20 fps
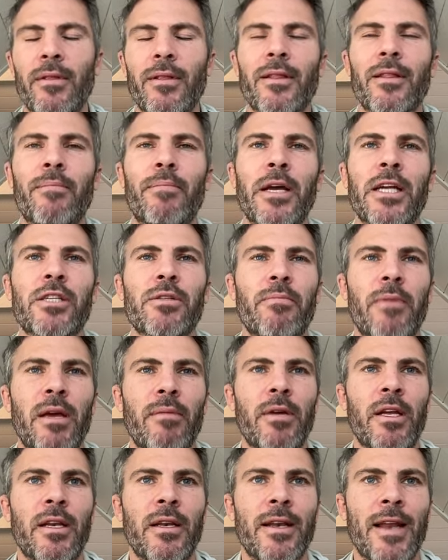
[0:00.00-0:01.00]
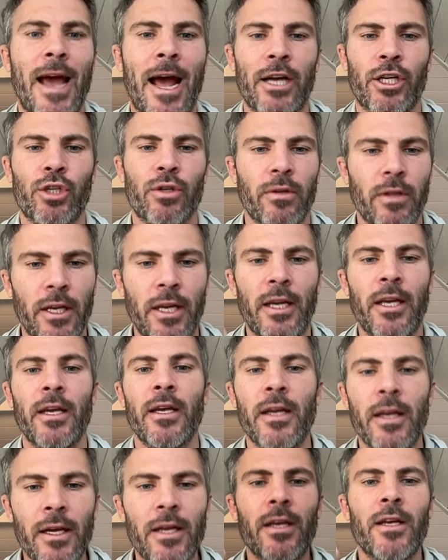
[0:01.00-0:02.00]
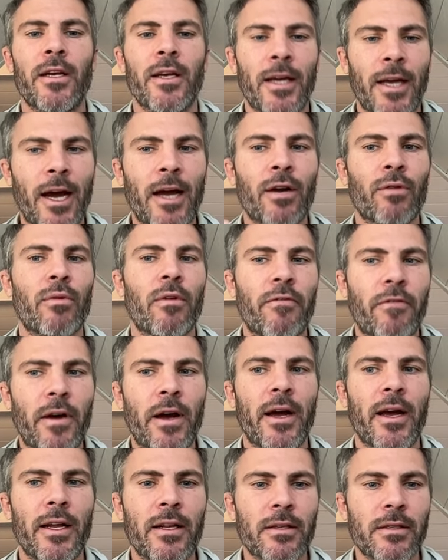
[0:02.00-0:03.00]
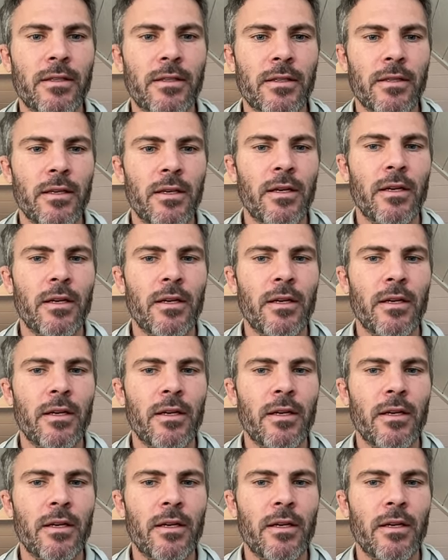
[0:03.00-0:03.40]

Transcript: The pitch maybe naturally kind of refines.